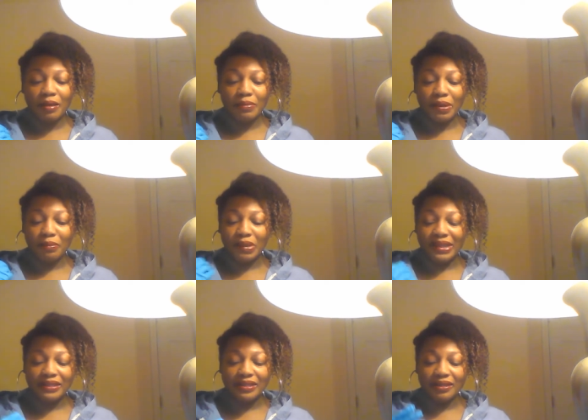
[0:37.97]
been
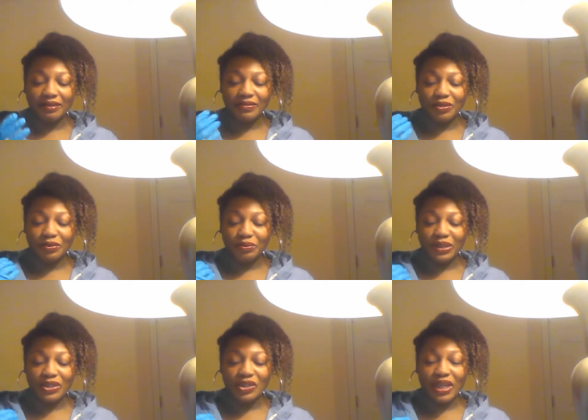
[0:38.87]
blessed enough to
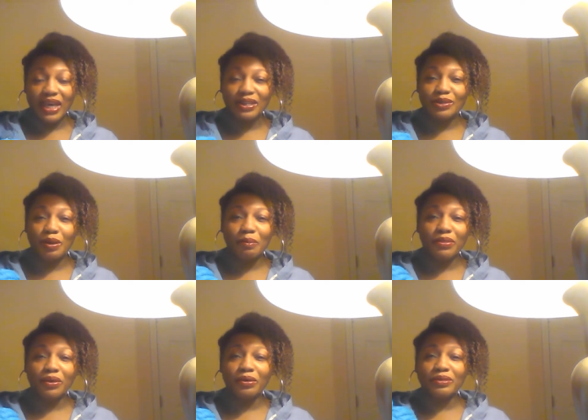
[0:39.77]
reach that. So I'm
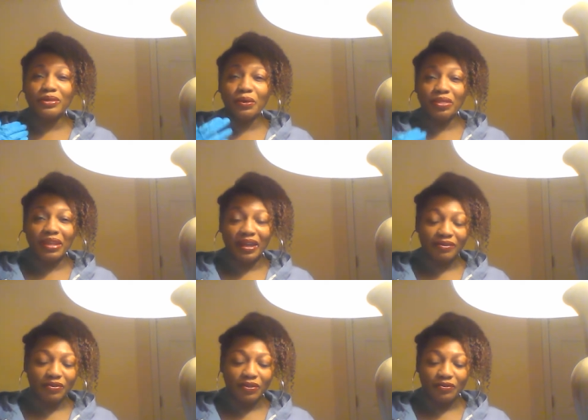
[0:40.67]
th- so
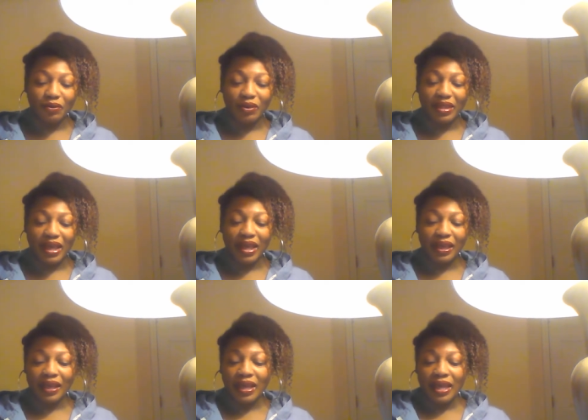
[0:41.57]
thankful for that.
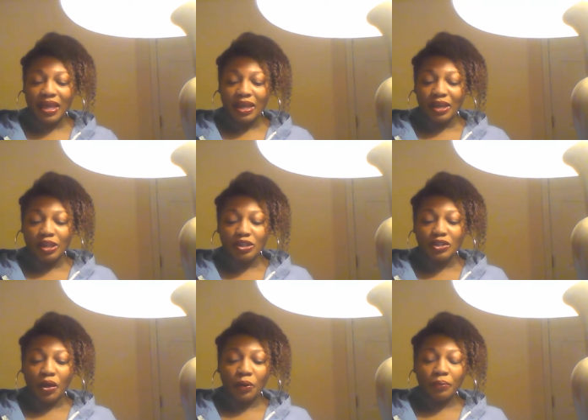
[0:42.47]

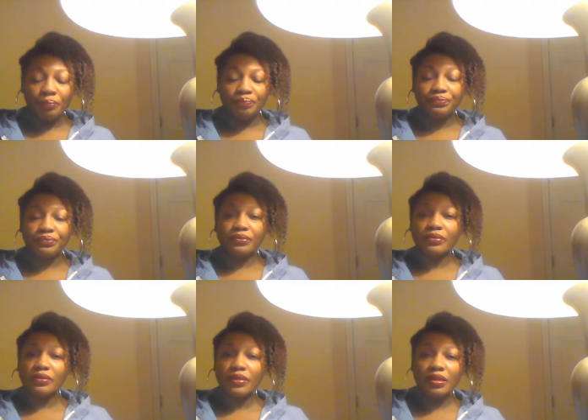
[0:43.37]
So,
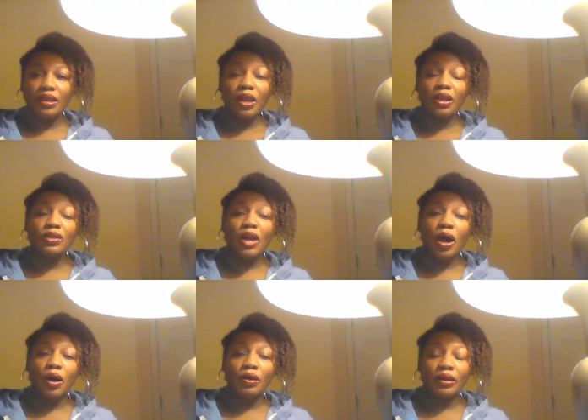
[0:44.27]

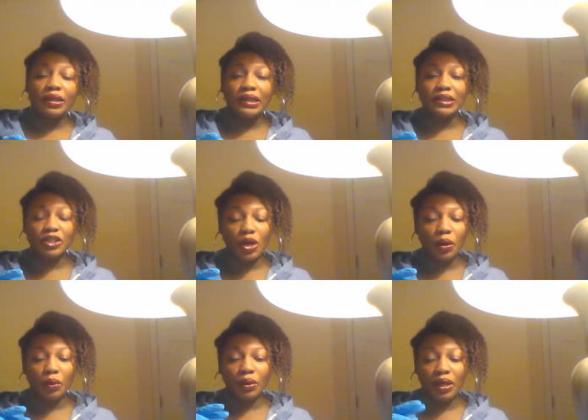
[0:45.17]
y'all,
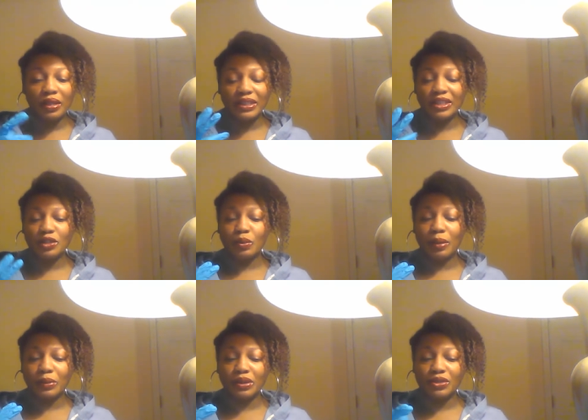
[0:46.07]
so this is what
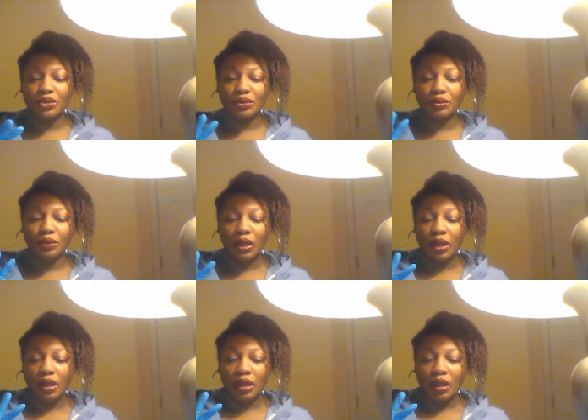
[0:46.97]
I'm going to do.
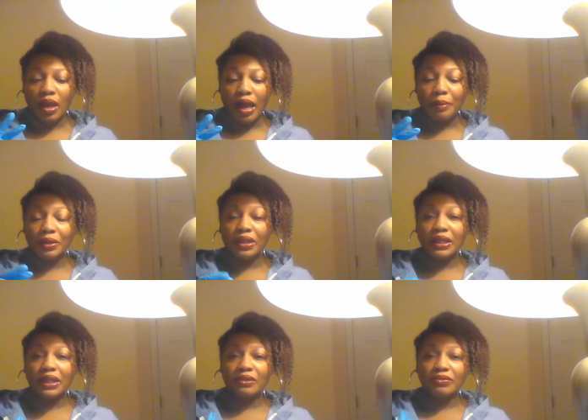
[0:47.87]
I'm going to
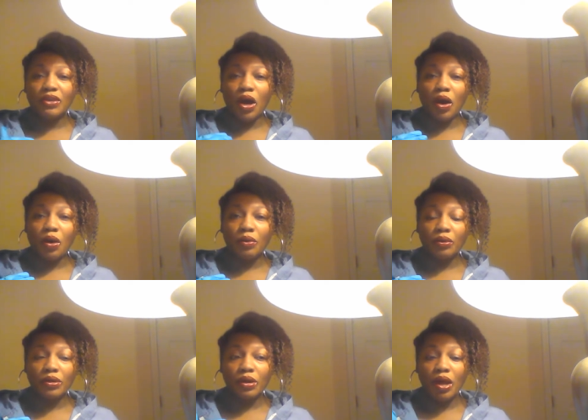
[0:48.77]
give y'all,
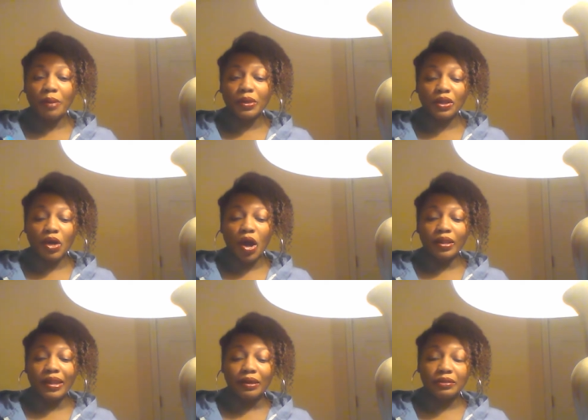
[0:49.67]
I'm going to
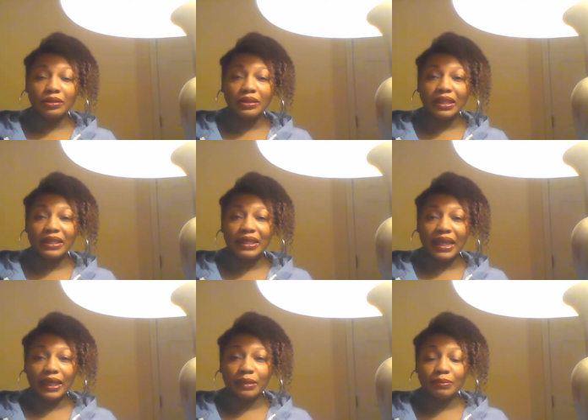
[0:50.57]
call out the
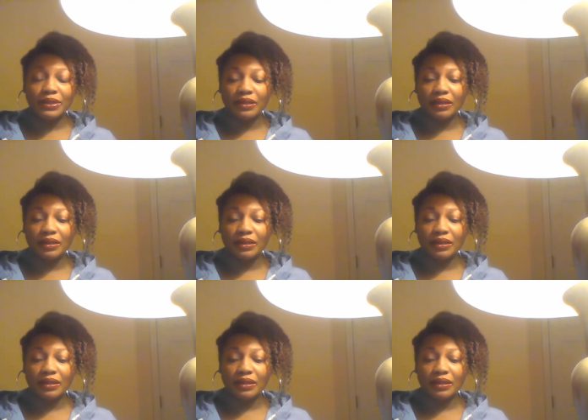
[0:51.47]
names.